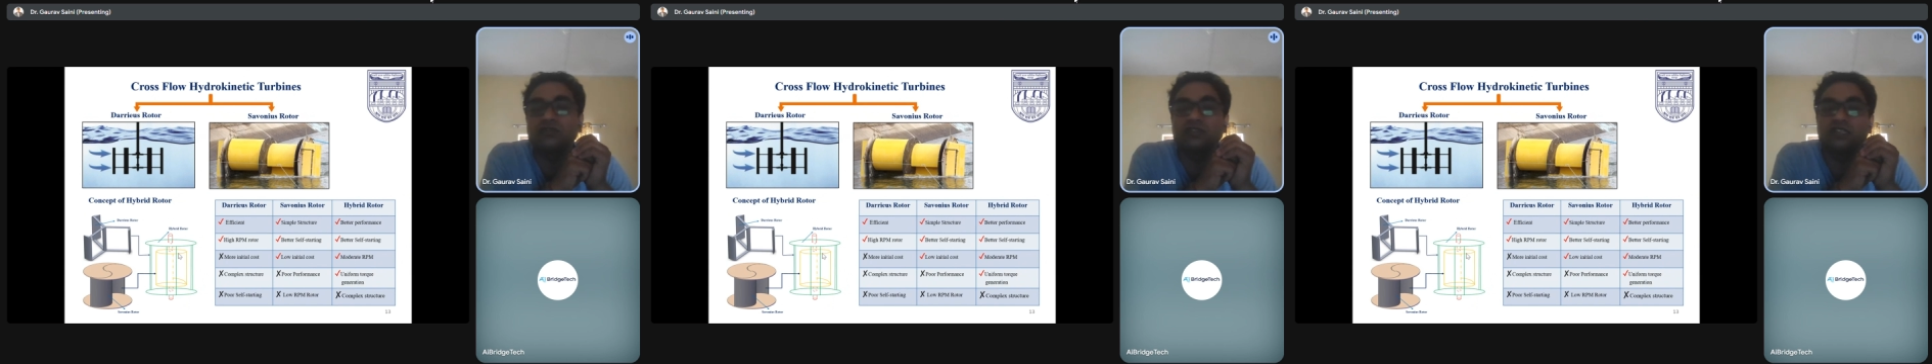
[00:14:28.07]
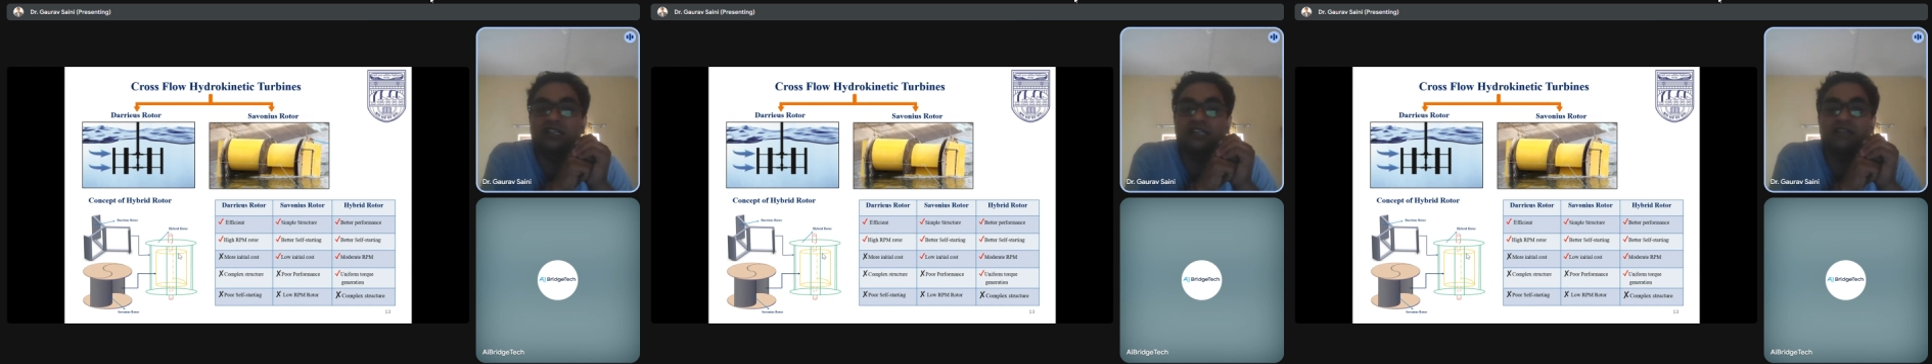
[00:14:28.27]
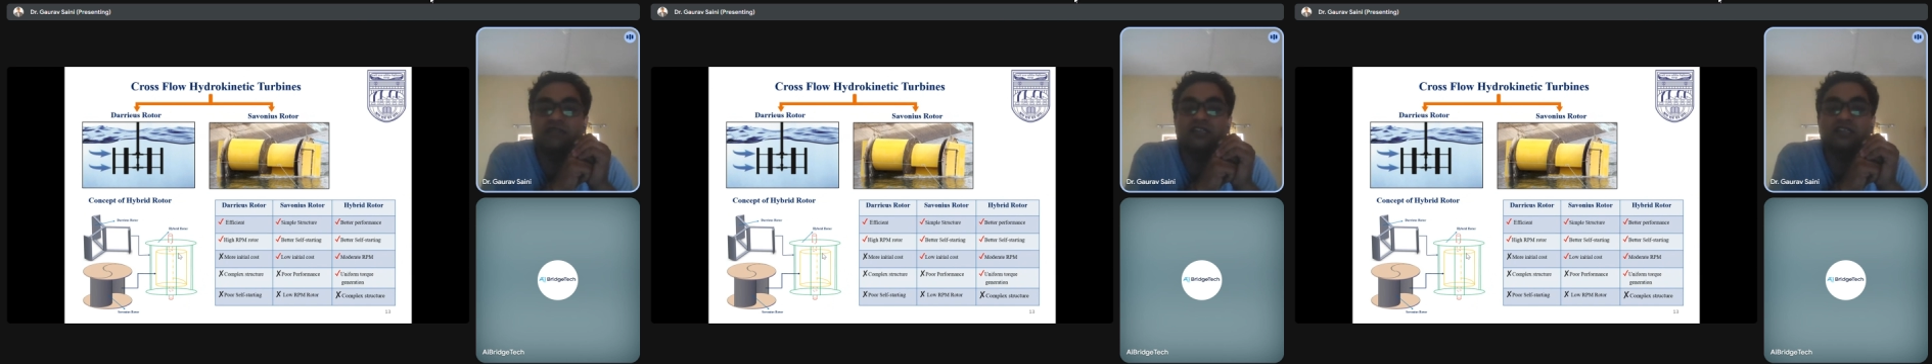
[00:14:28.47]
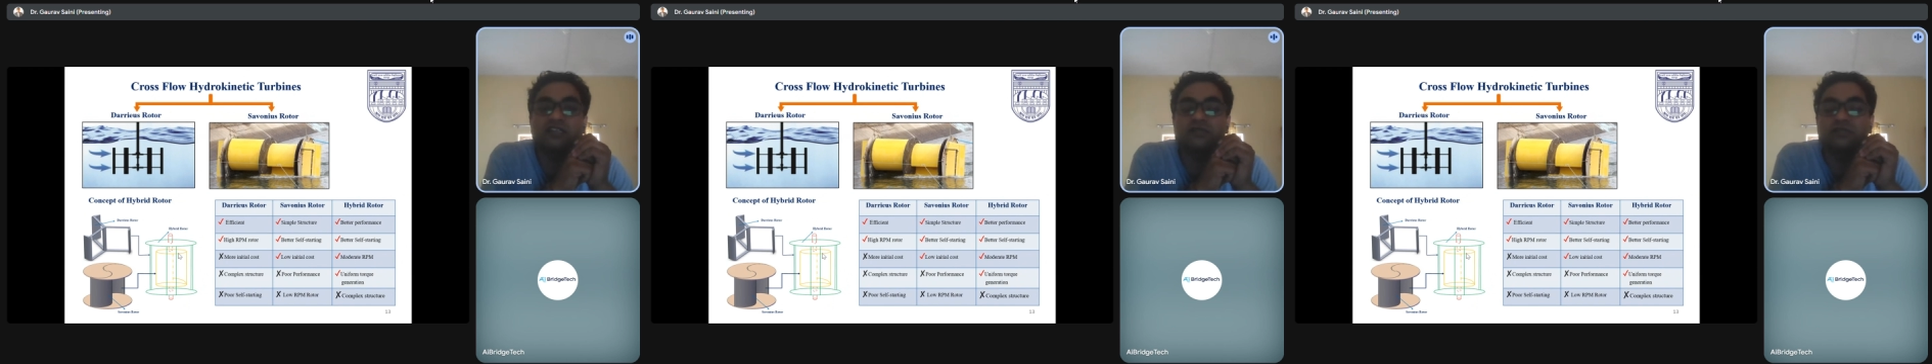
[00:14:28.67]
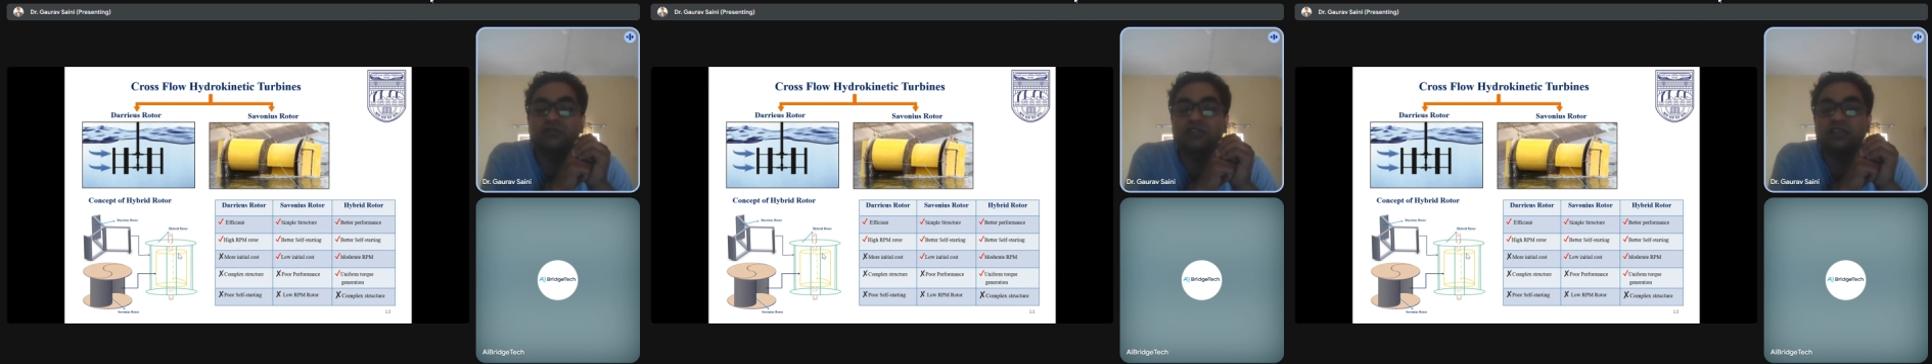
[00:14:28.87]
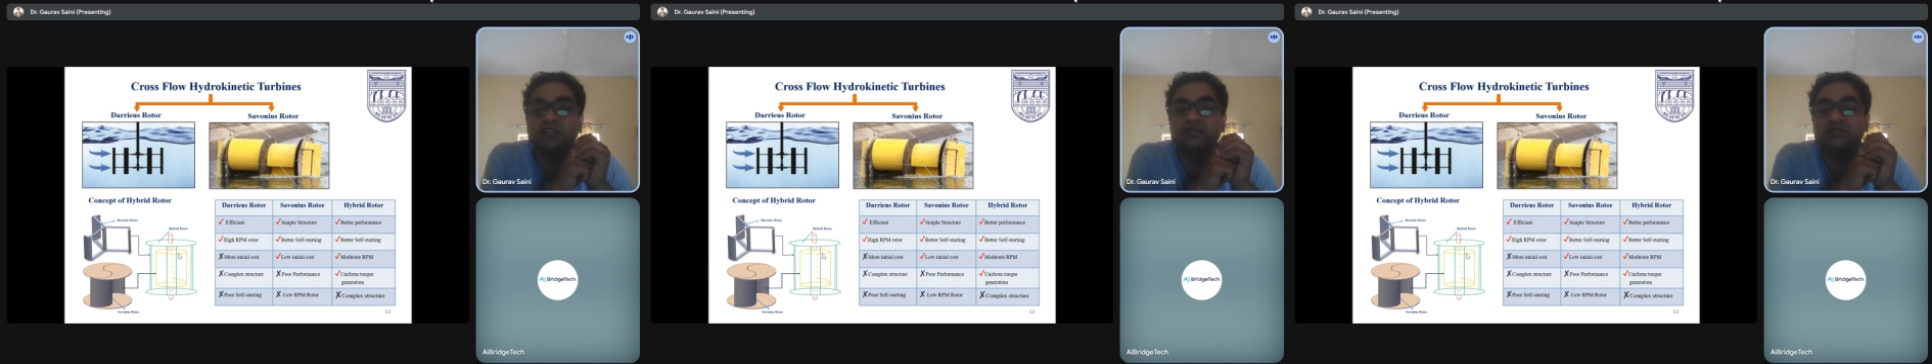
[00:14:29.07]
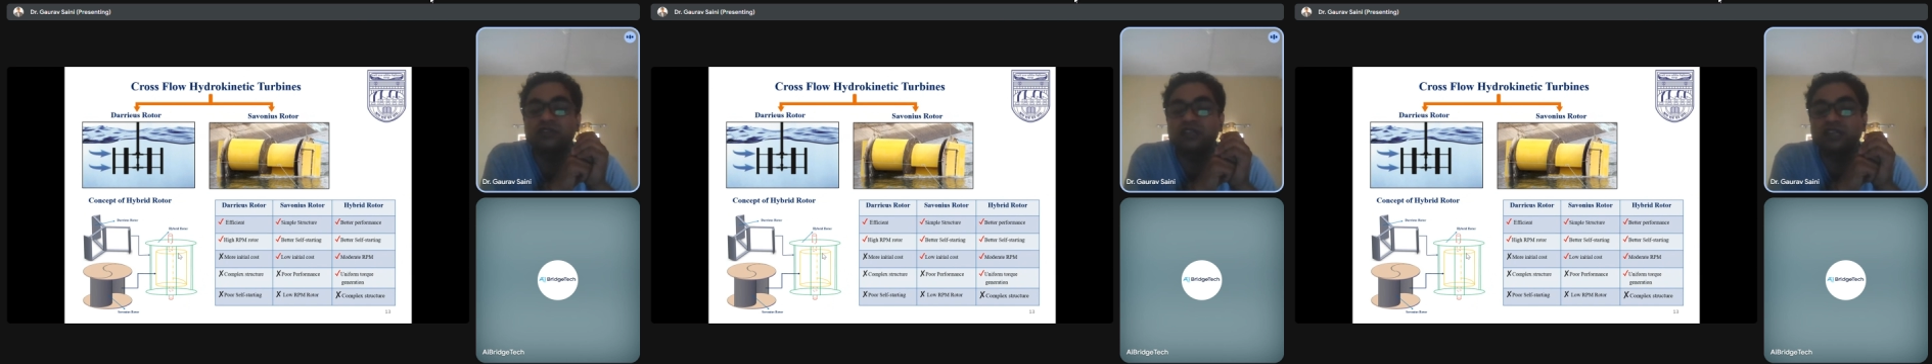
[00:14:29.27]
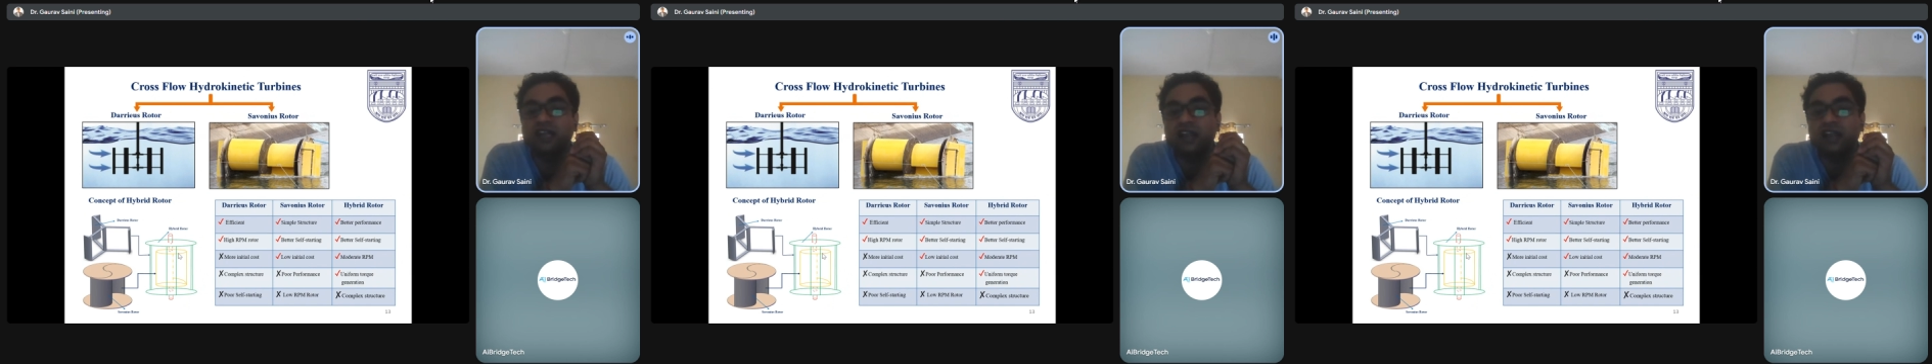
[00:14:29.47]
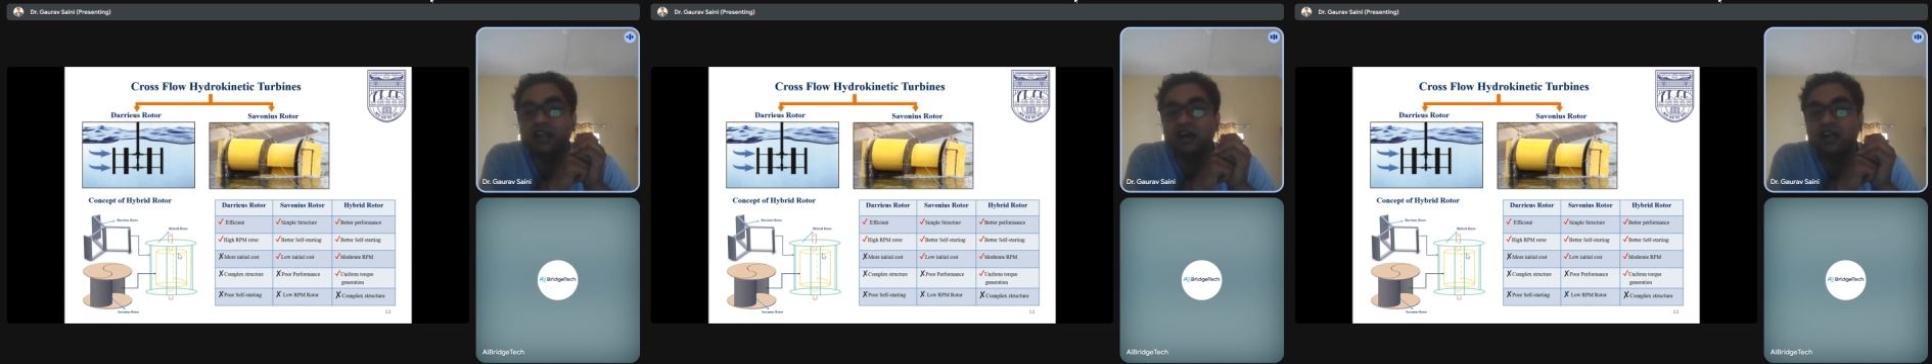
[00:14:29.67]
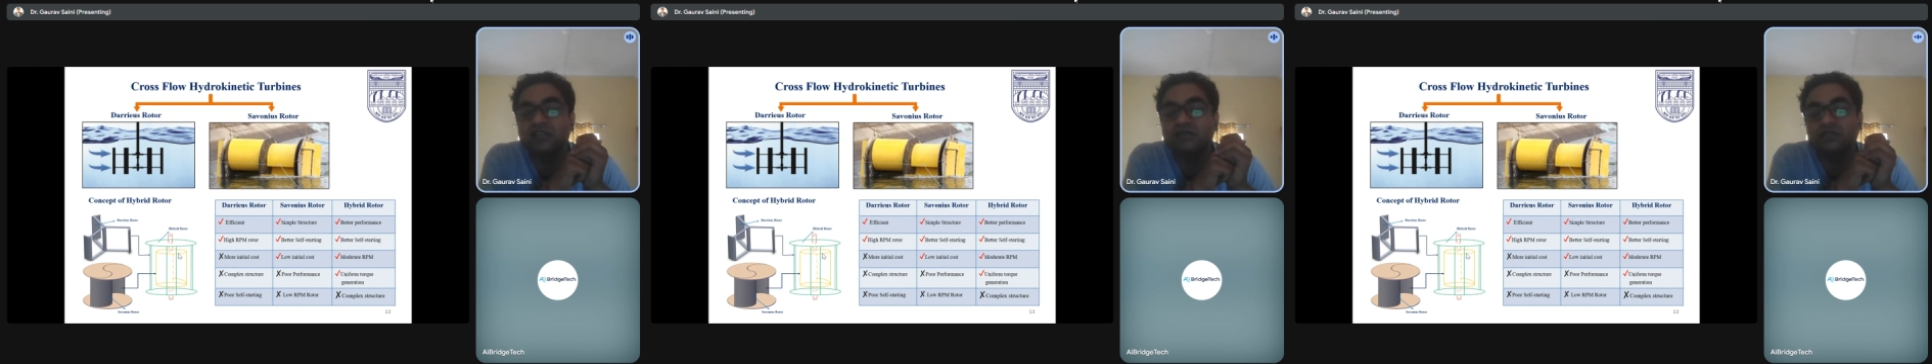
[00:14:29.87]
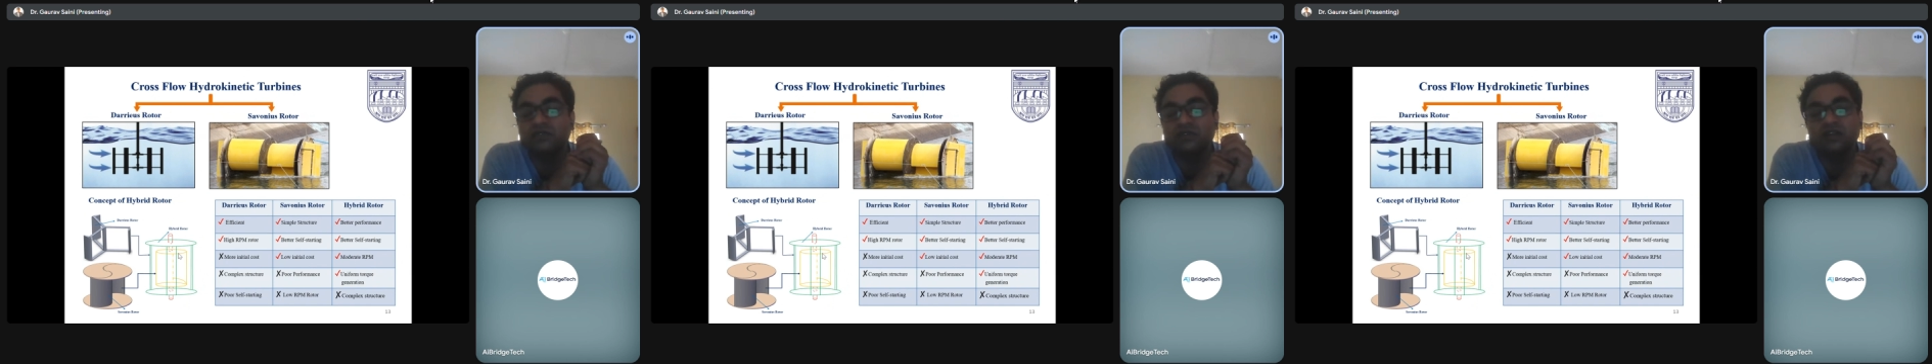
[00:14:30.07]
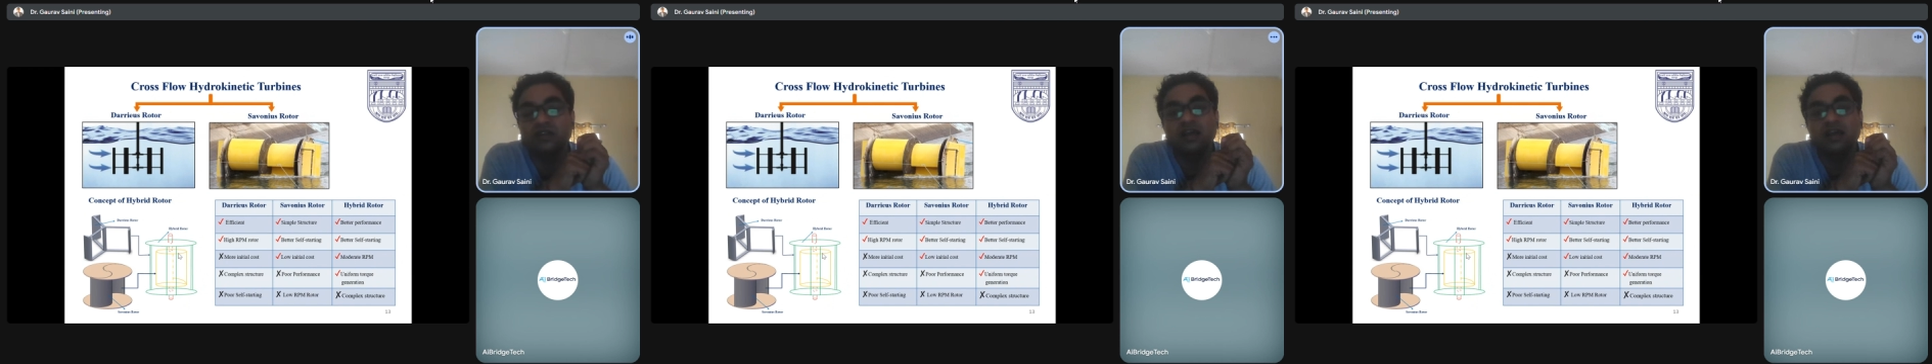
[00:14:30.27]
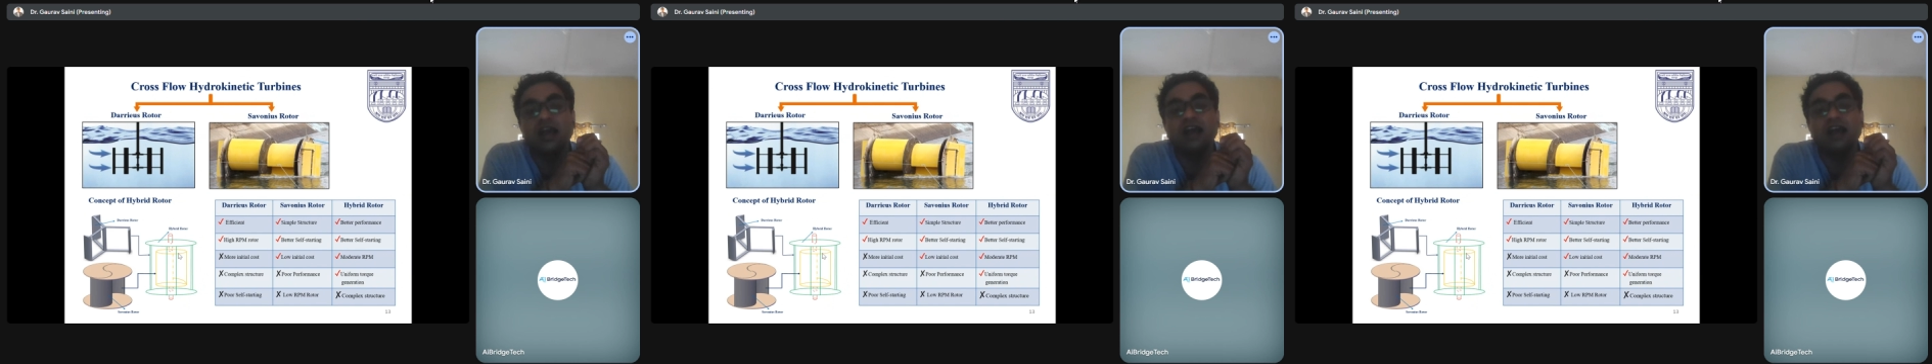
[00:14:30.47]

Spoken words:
for the rivers, for the canals, for